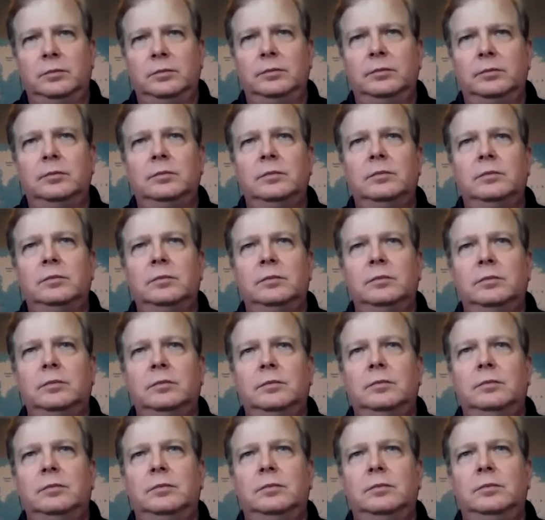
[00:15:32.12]

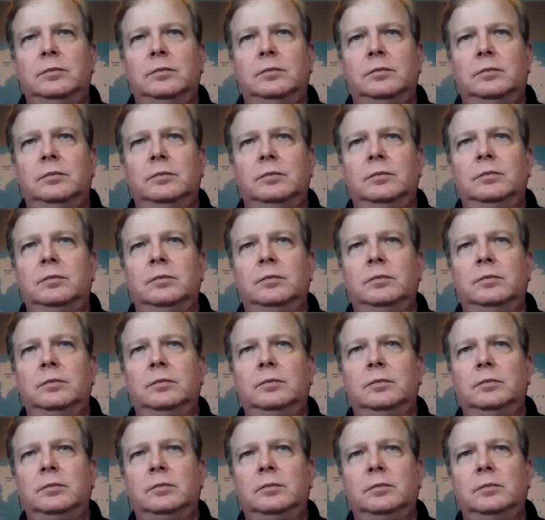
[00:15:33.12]

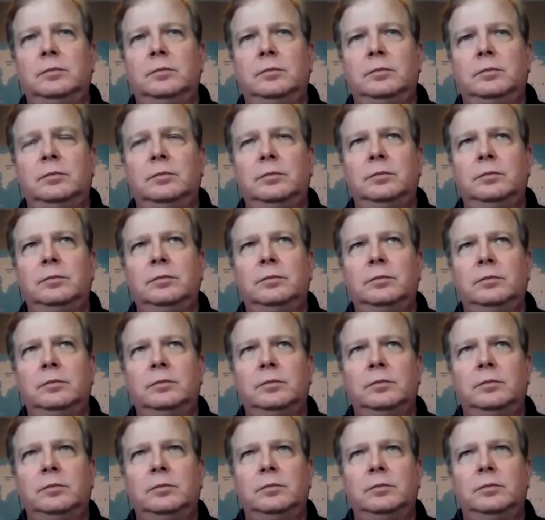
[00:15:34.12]

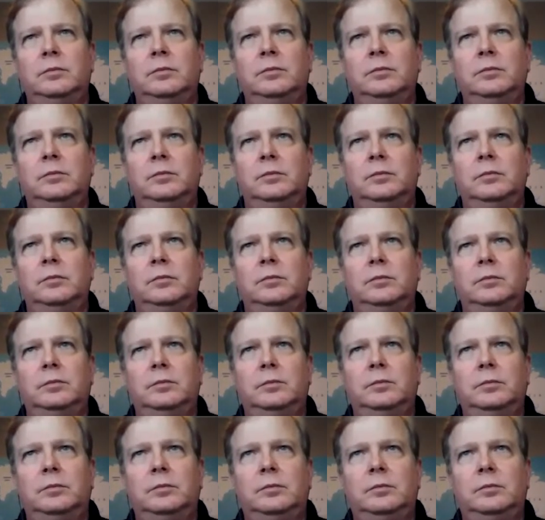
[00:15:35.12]

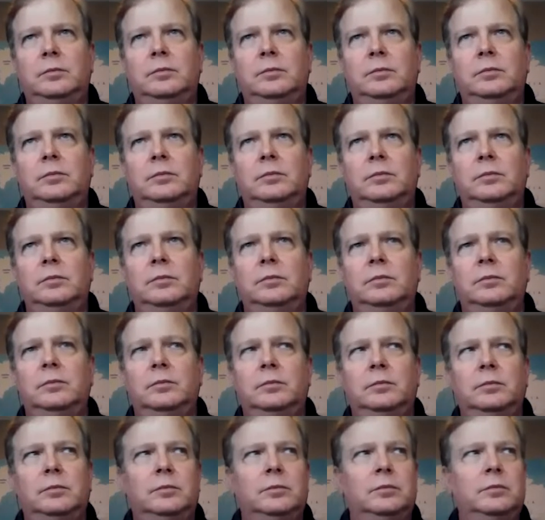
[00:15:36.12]

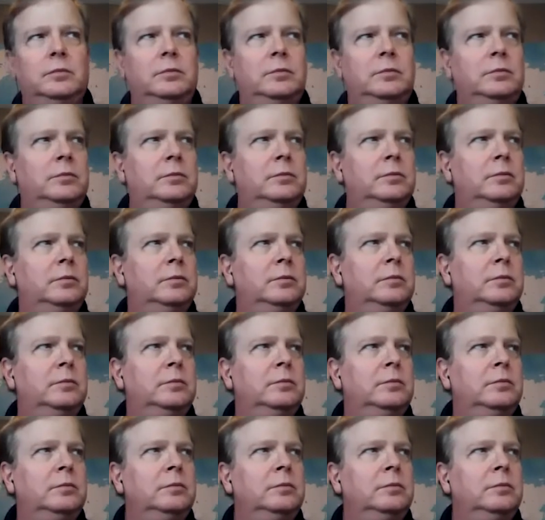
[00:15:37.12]

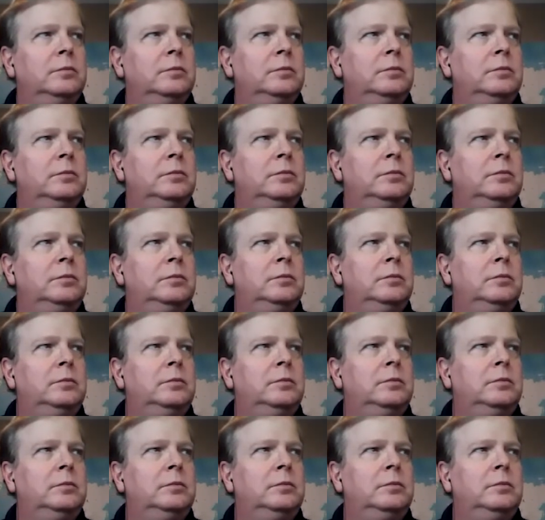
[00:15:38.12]

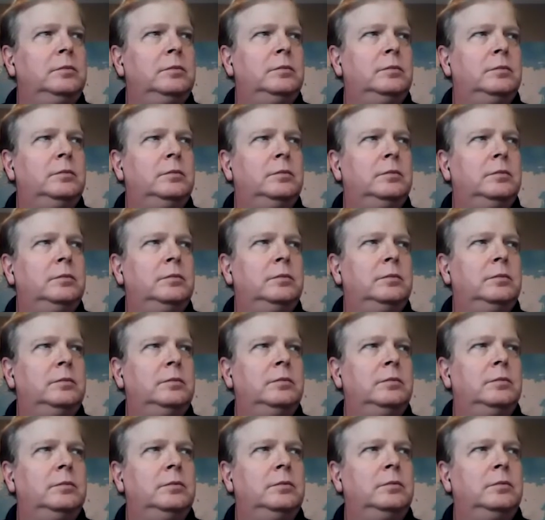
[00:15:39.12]
This person isn't speaking.